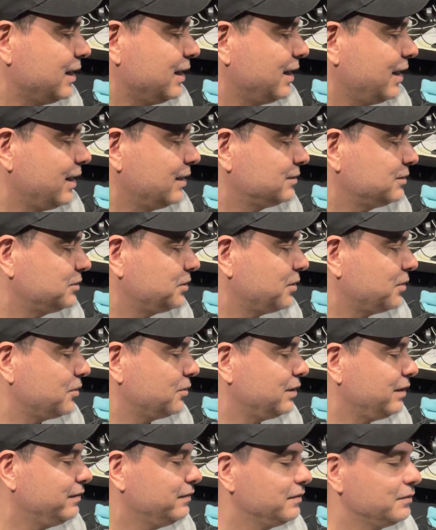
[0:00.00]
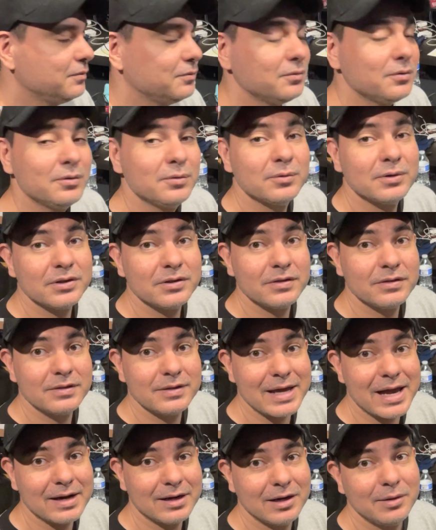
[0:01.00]
And so even with
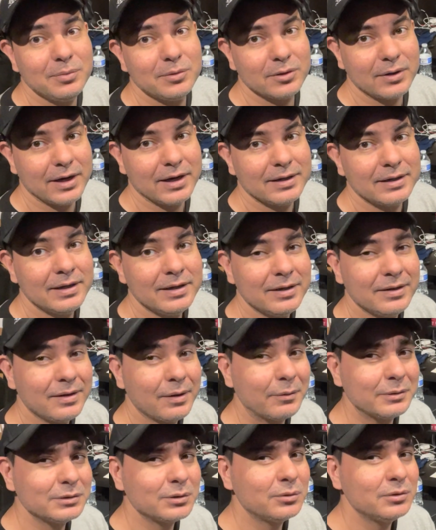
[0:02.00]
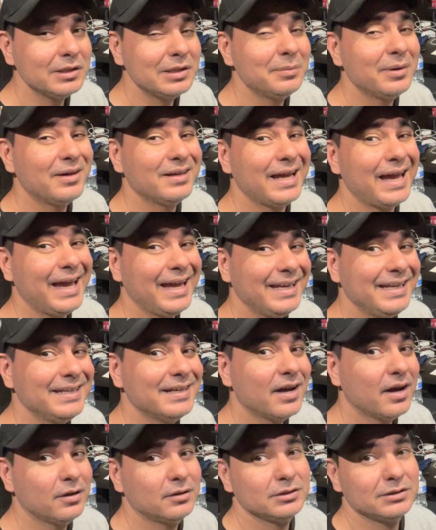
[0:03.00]
that upgrade, that was only about
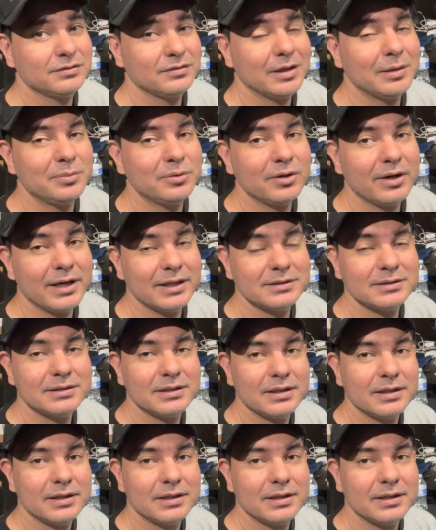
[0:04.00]
$80 of upgrades.